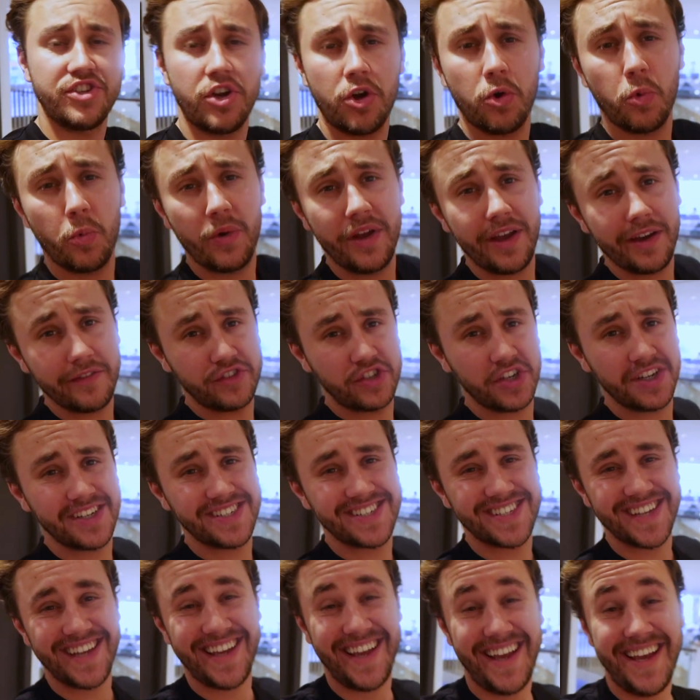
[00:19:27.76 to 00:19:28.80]
so we have
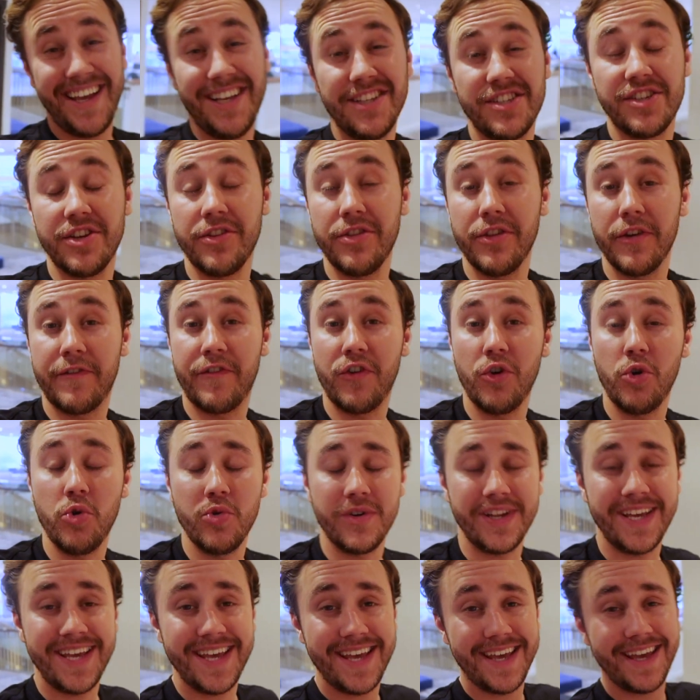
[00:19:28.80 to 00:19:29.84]
just eaten the
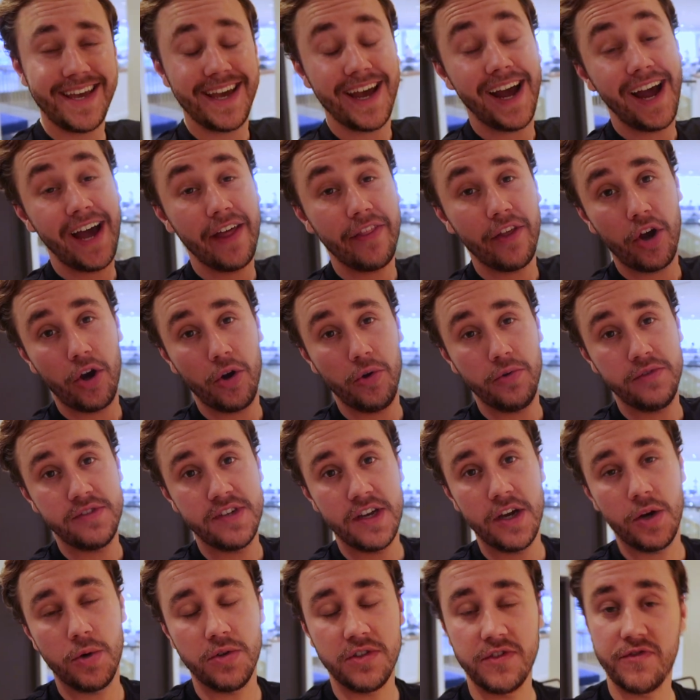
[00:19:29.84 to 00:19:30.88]
food here at the hotel.